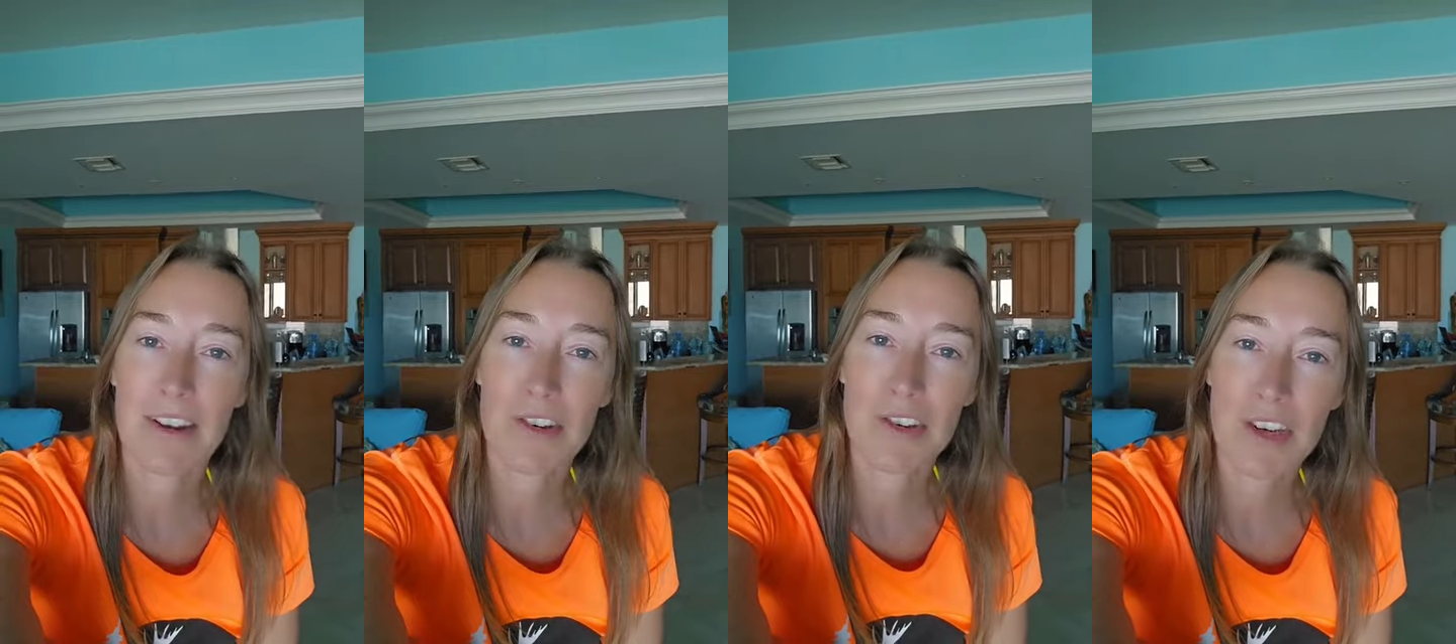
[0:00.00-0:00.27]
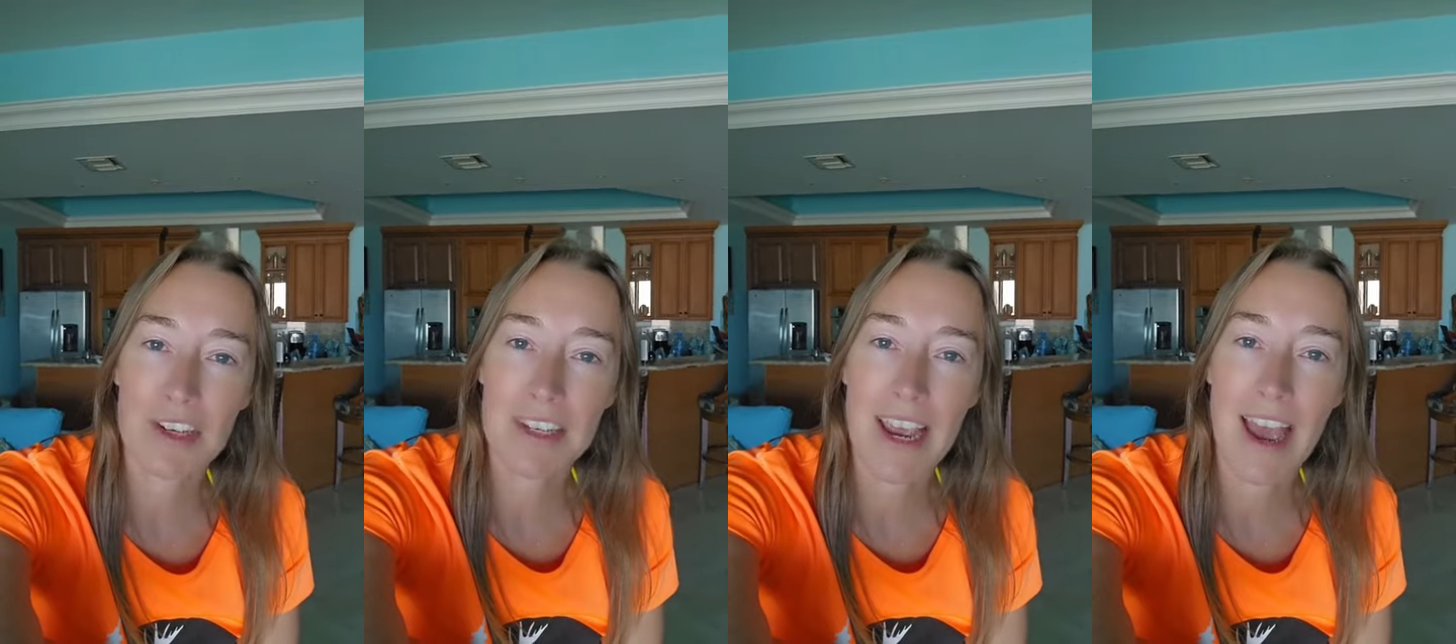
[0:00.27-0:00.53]

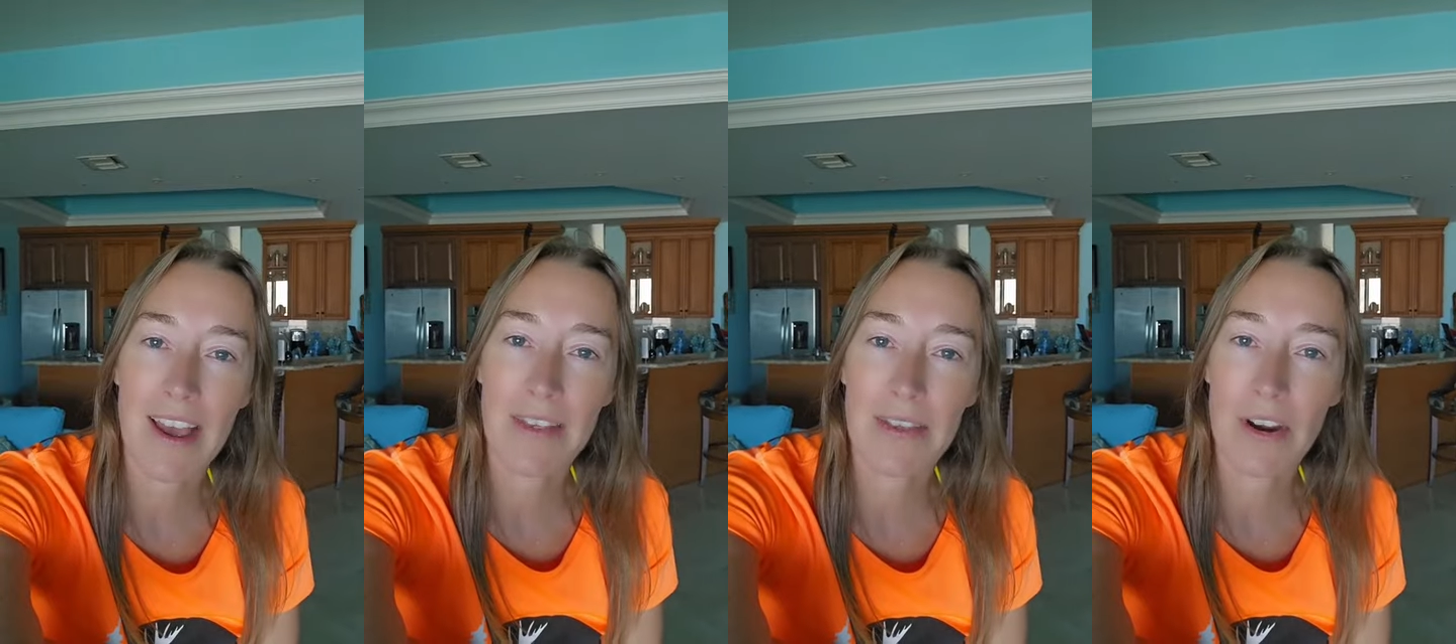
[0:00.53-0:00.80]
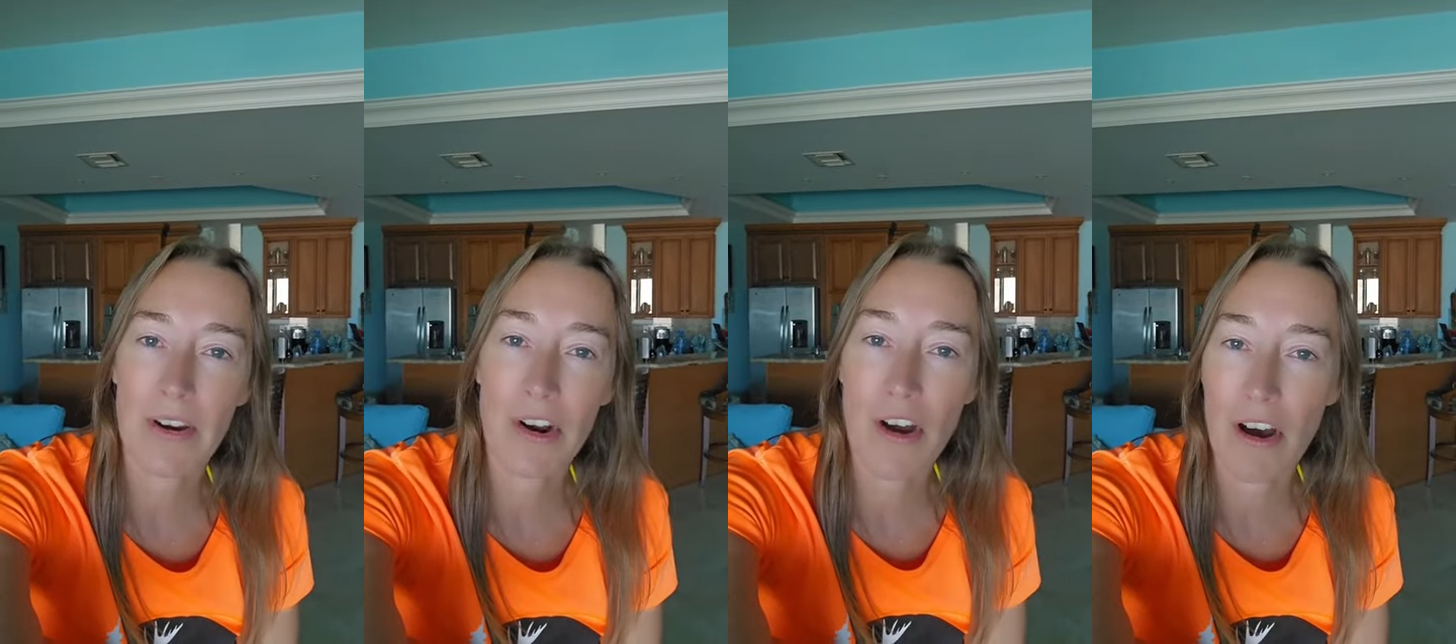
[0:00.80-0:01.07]
just had
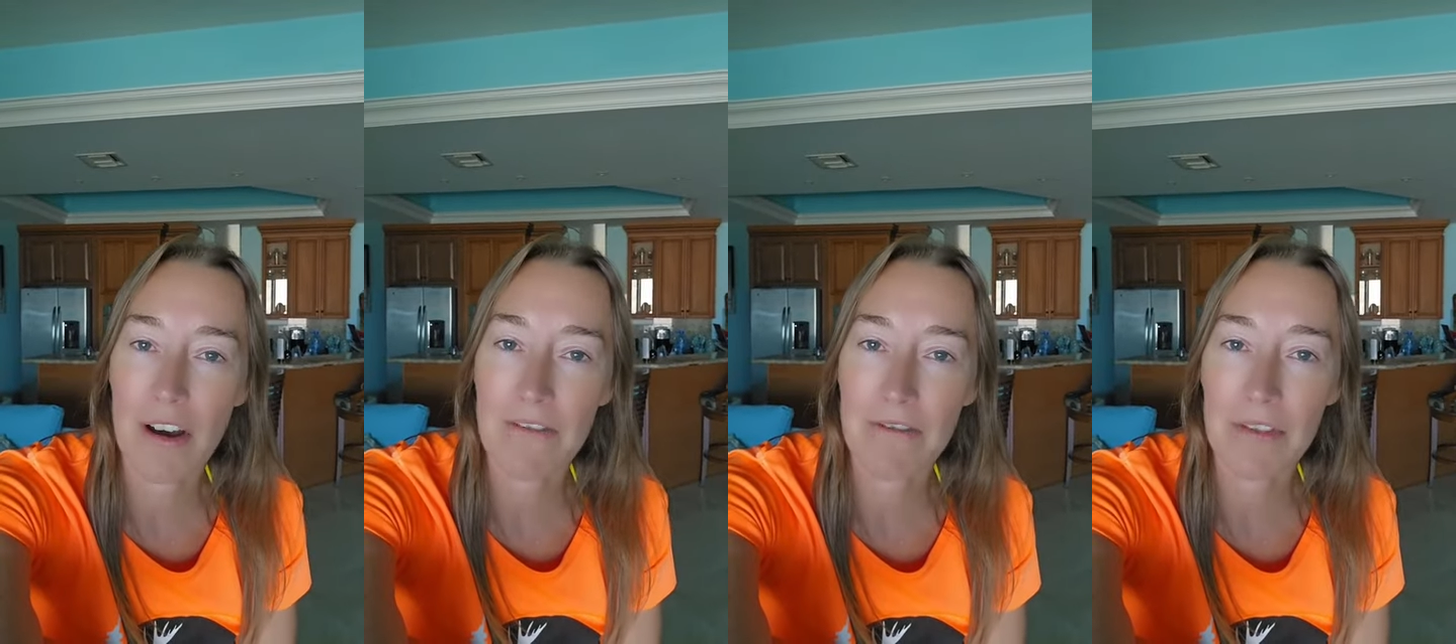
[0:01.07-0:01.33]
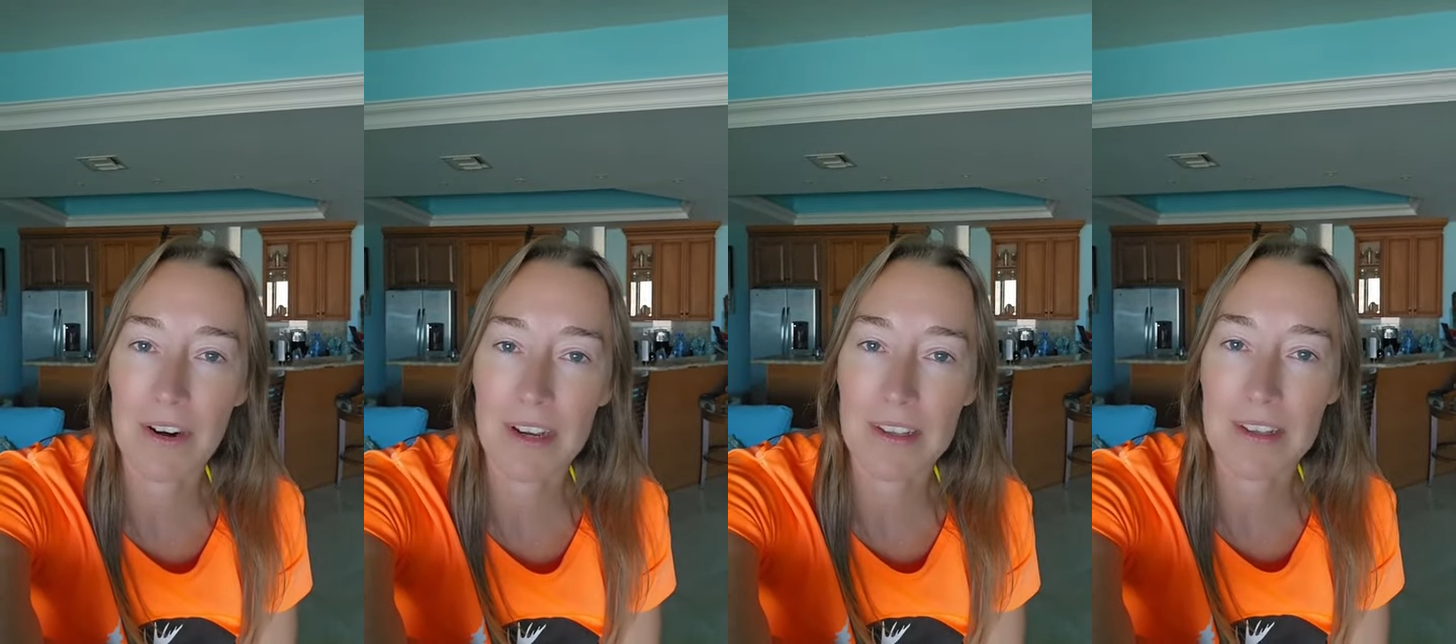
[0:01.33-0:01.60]
their
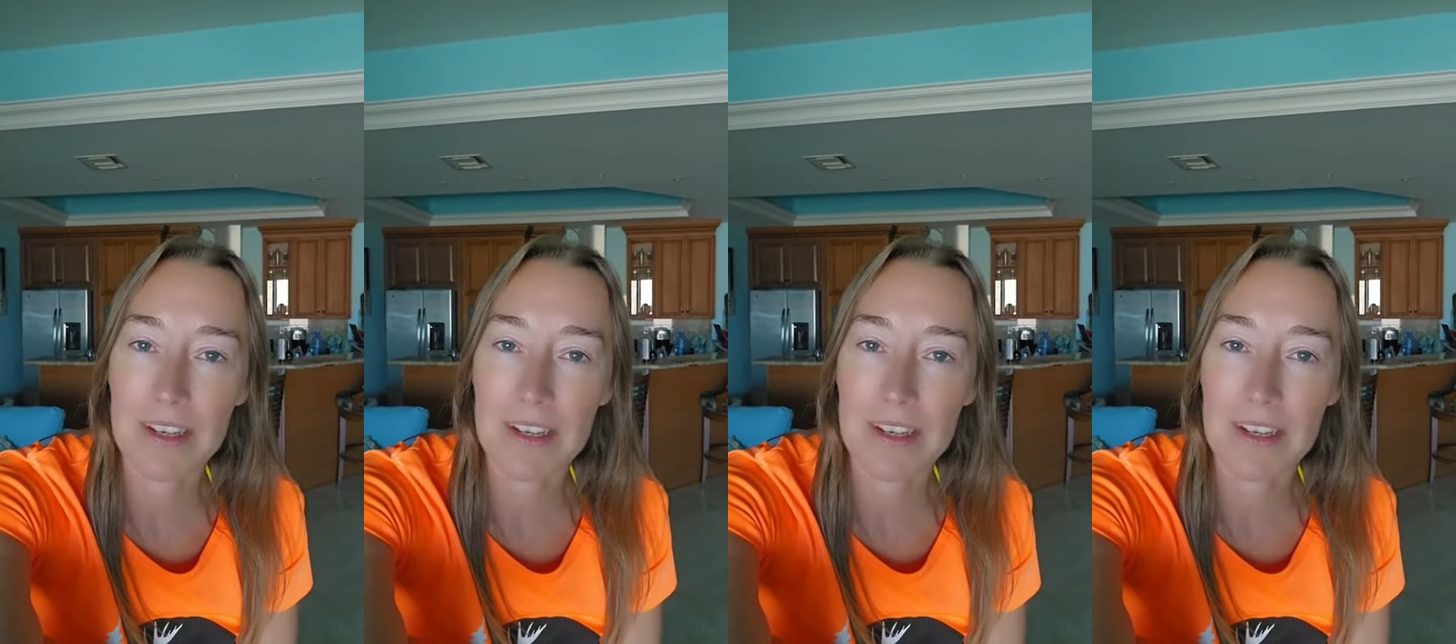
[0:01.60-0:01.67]
conference.